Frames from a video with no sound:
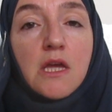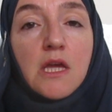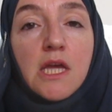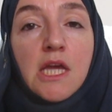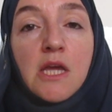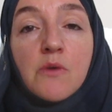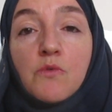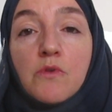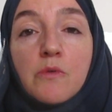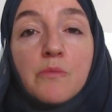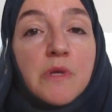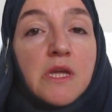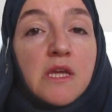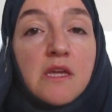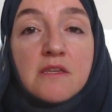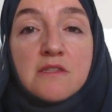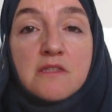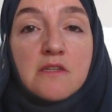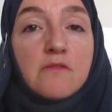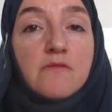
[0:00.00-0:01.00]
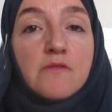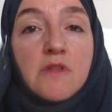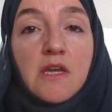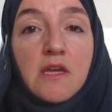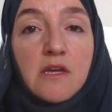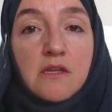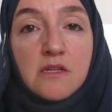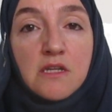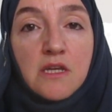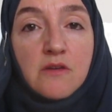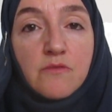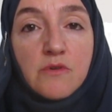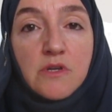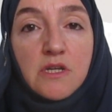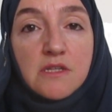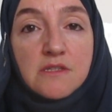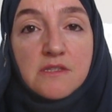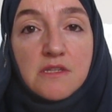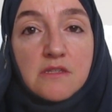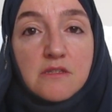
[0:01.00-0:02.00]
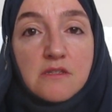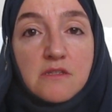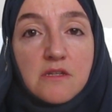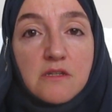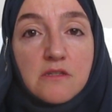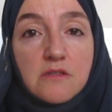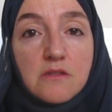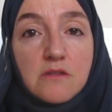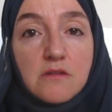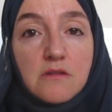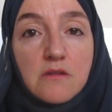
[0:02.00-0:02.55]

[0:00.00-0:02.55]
it will be as if they had never existed.